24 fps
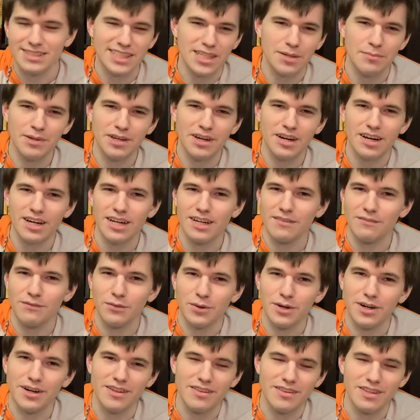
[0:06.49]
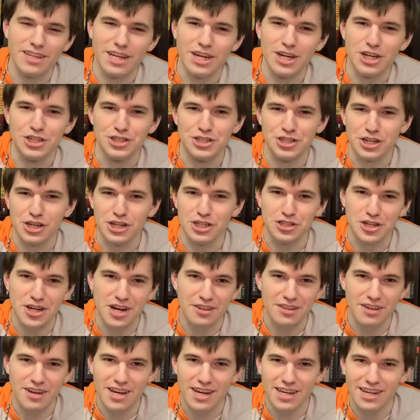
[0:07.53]
TBR for the Trick or
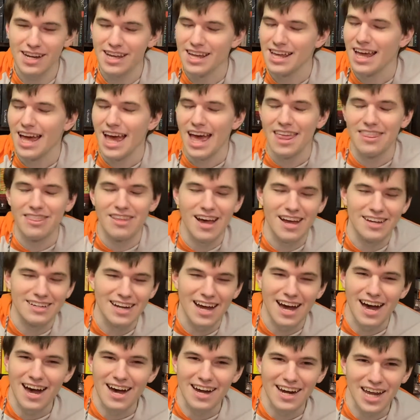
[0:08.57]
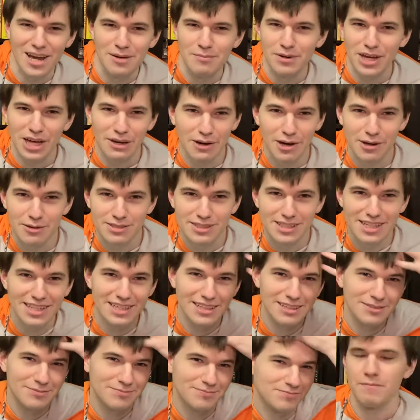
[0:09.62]
Treatathon that I am
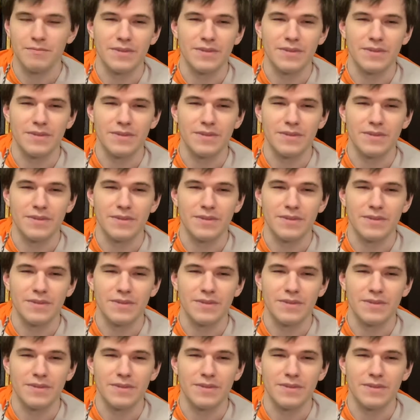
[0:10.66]
co-hosting.